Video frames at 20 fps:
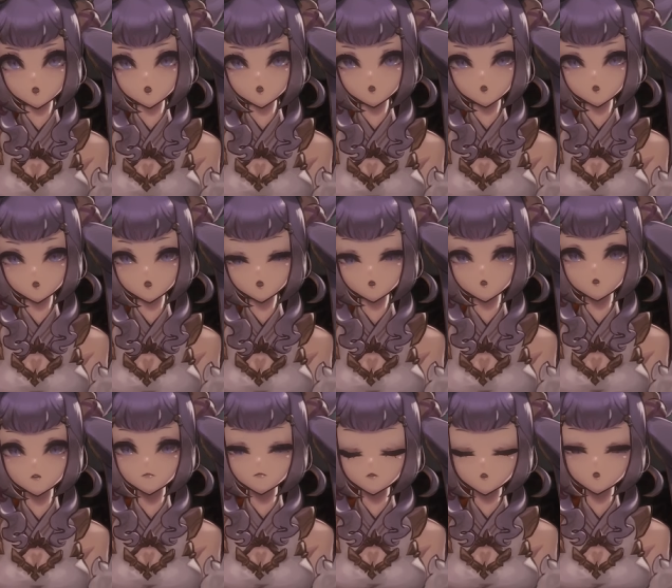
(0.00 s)
It could
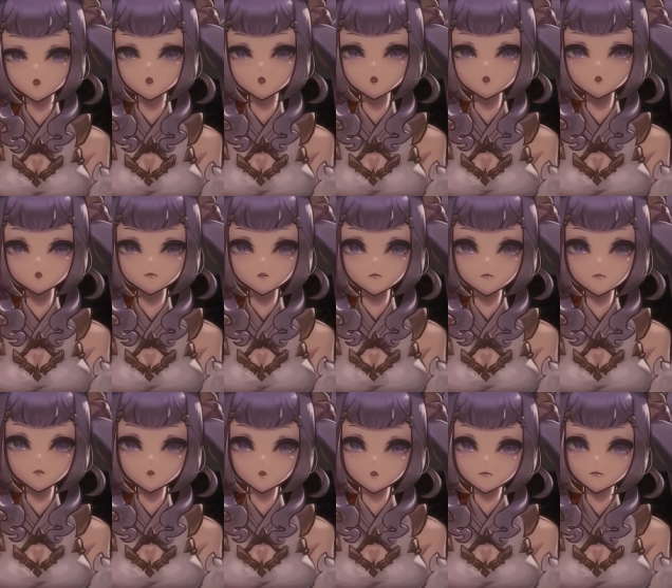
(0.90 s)
be memories
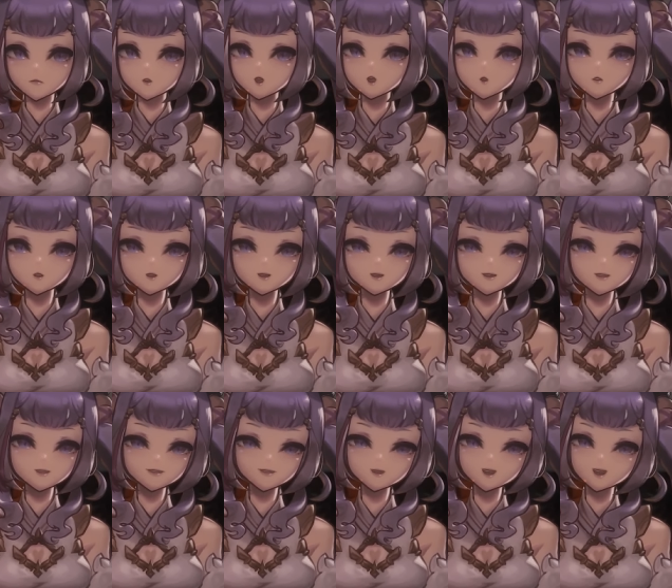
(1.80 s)
with family or
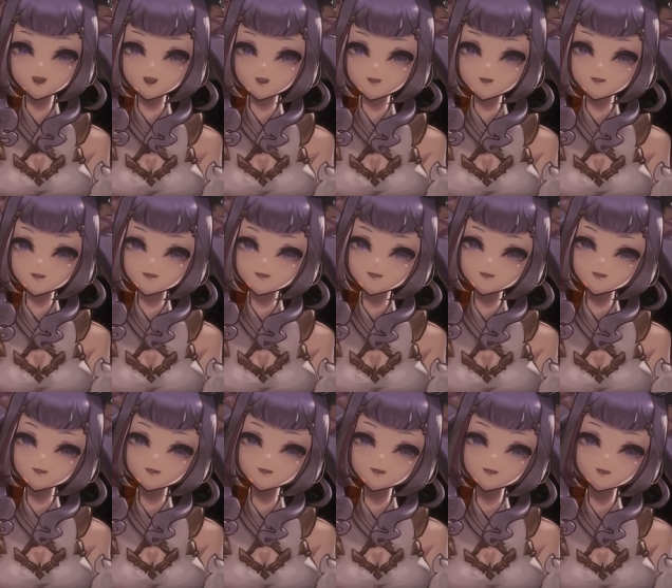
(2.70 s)
friends.
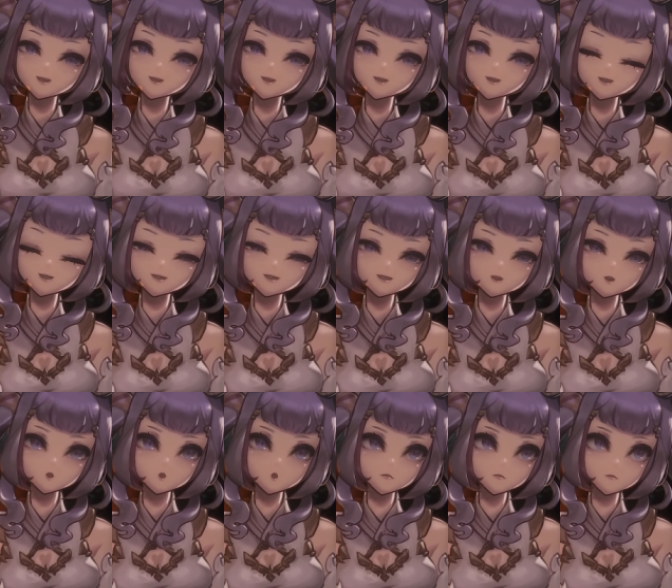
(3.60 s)
It
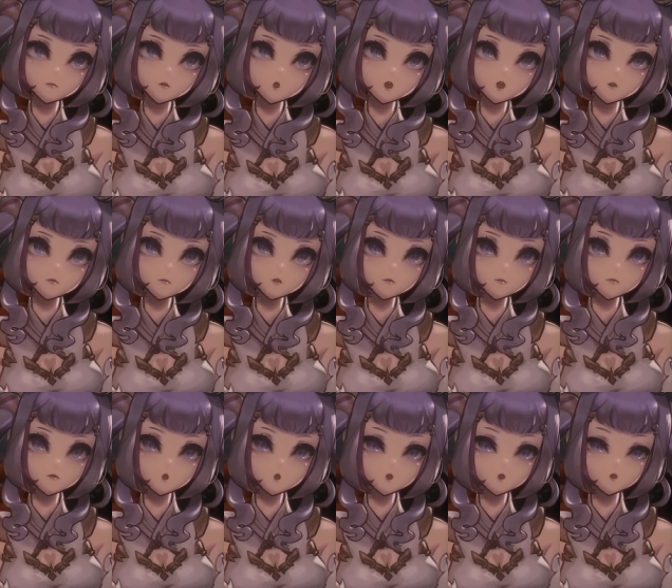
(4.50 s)
could be
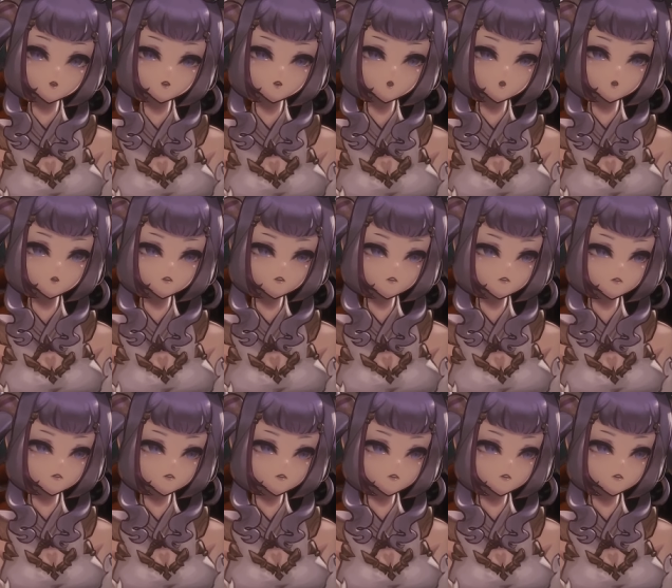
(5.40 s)
memories that just
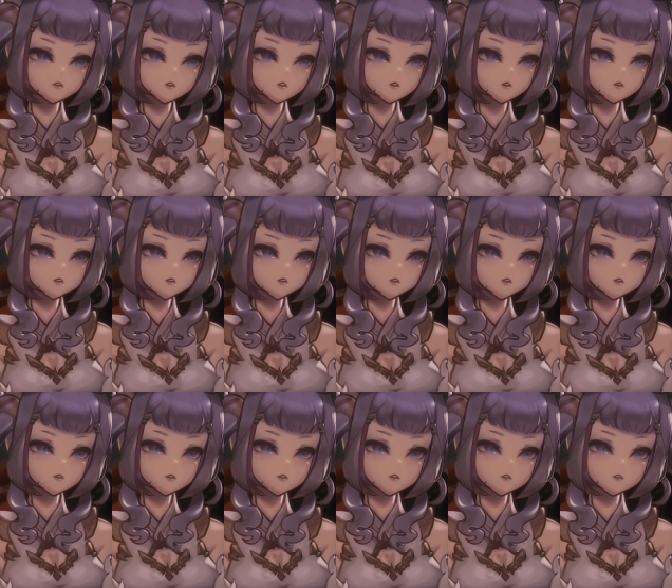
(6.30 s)

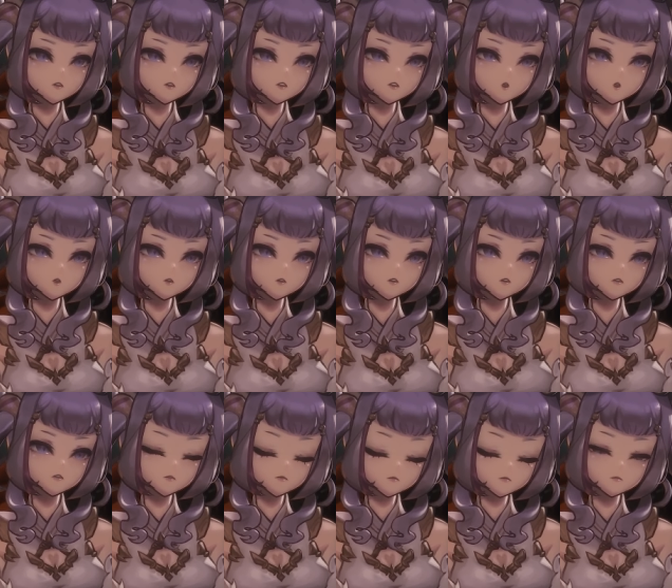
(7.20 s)
stick out to
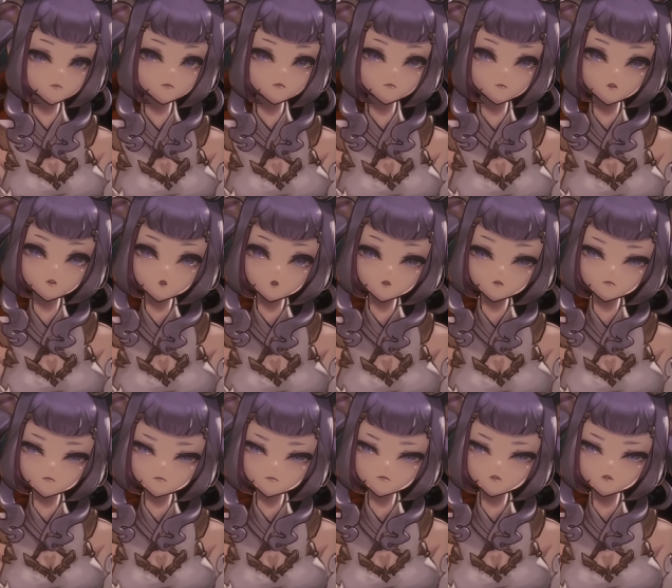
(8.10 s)
you, that make you
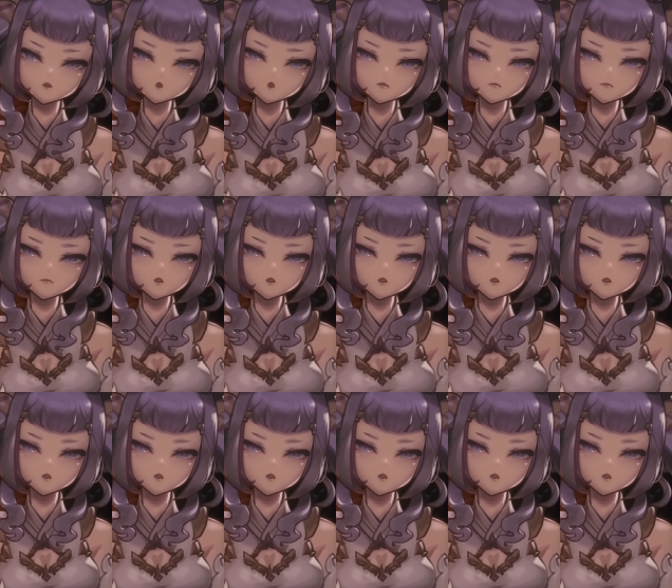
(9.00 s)
feel happy.